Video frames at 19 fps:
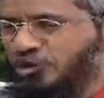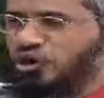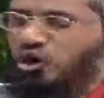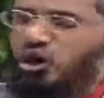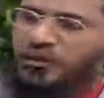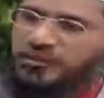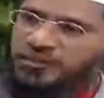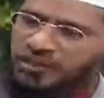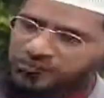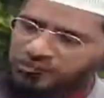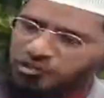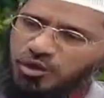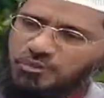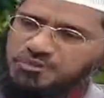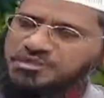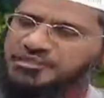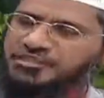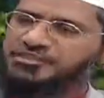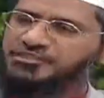Or the other
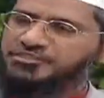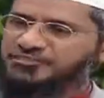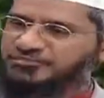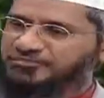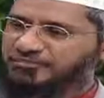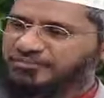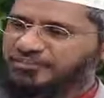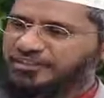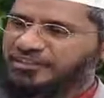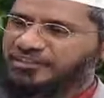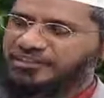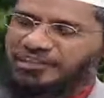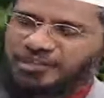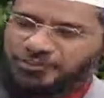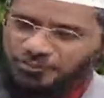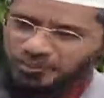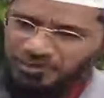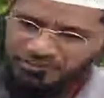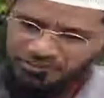option is that he
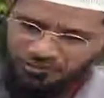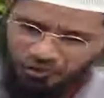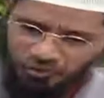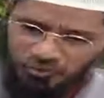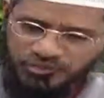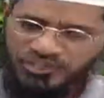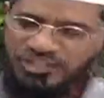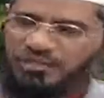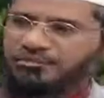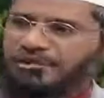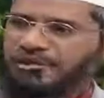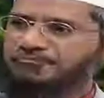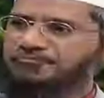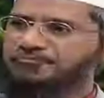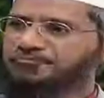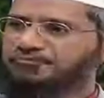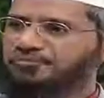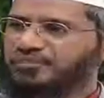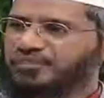prays along with the Imam,
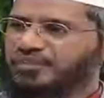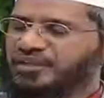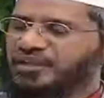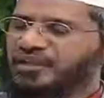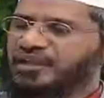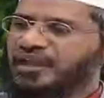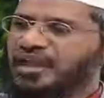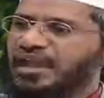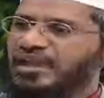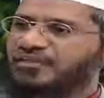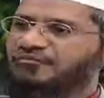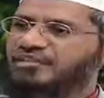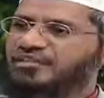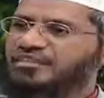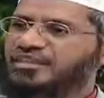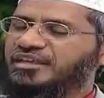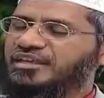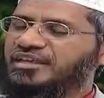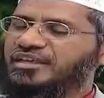and
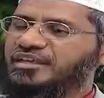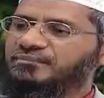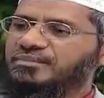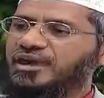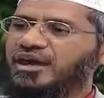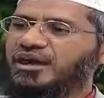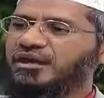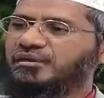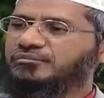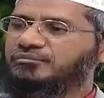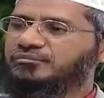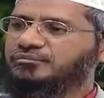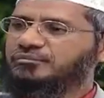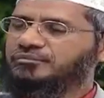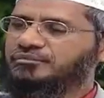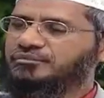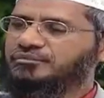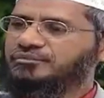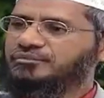when the Imam,
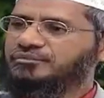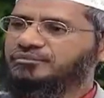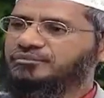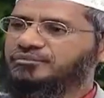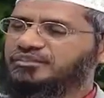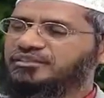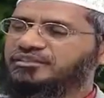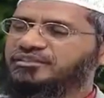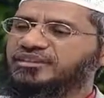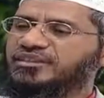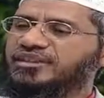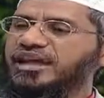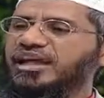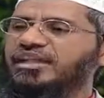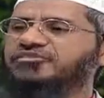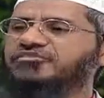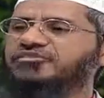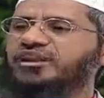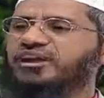in the
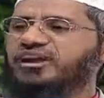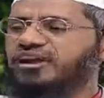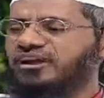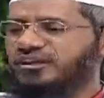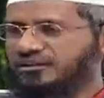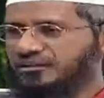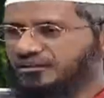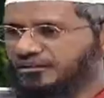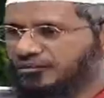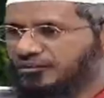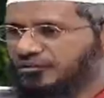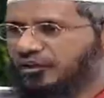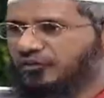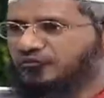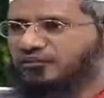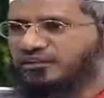last rak'ah of